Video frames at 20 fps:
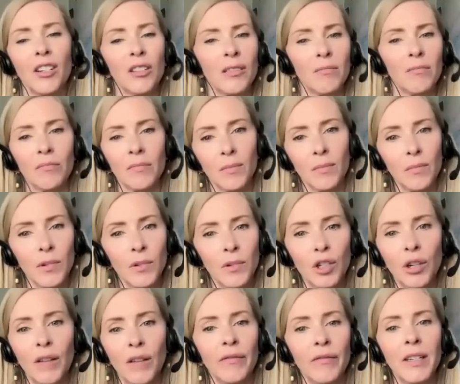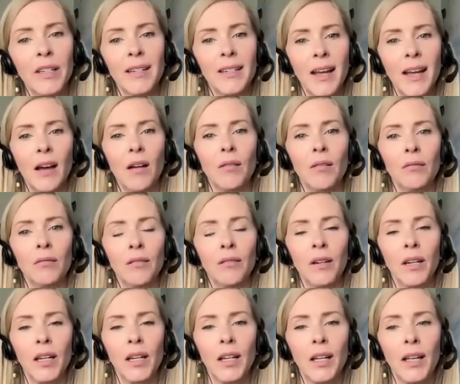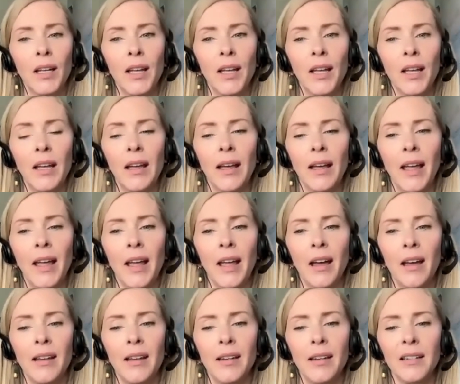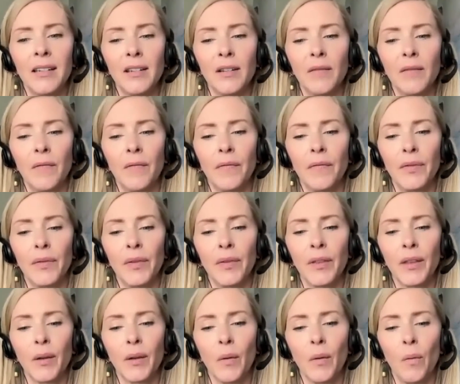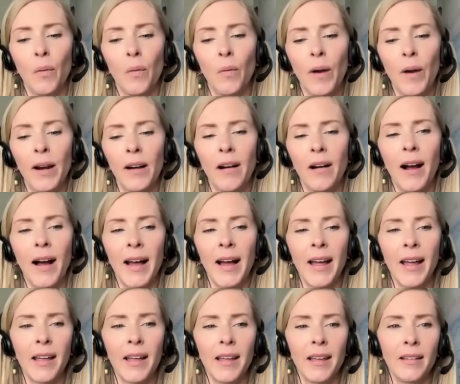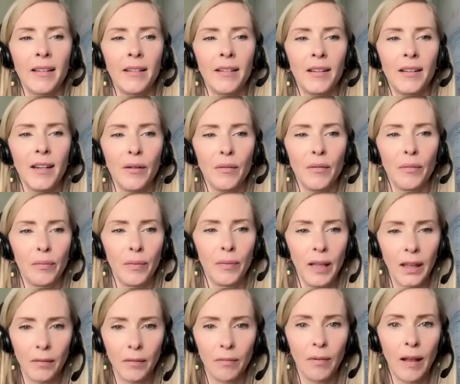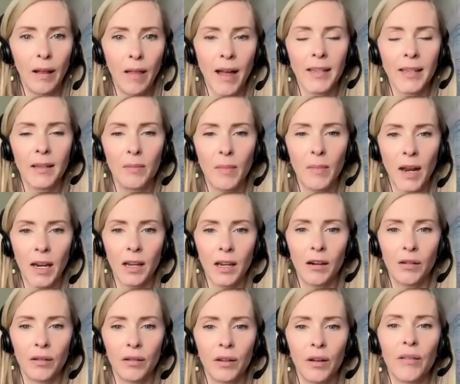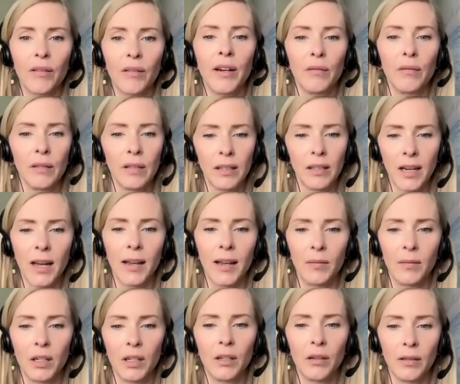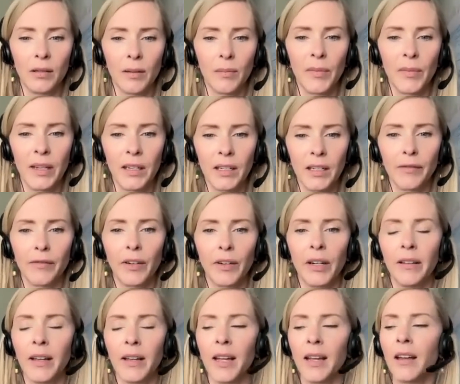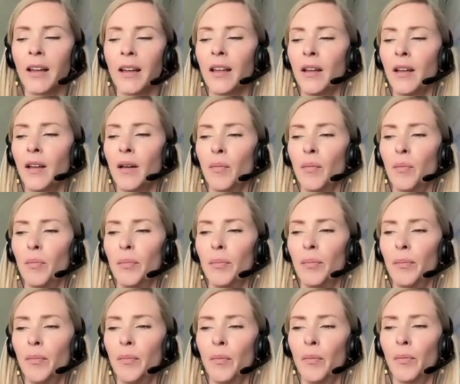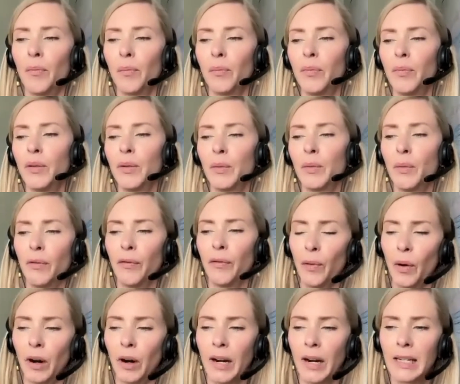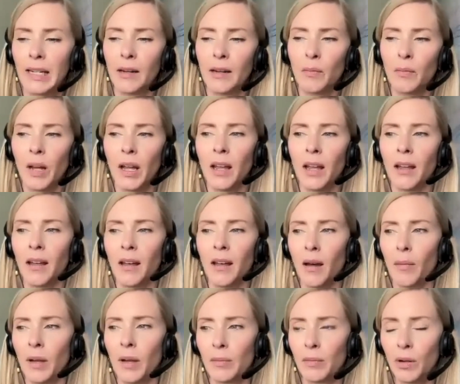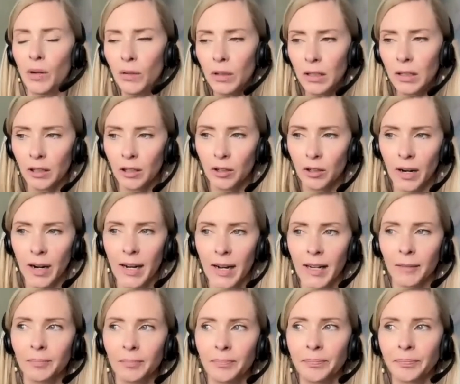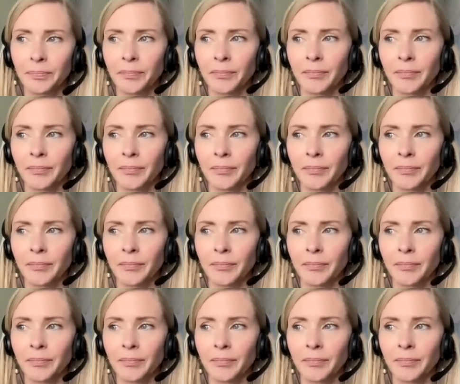just shoved it down. And where I, really realized many years ago that it was time to do something differently, this is before I did my hypnosis training,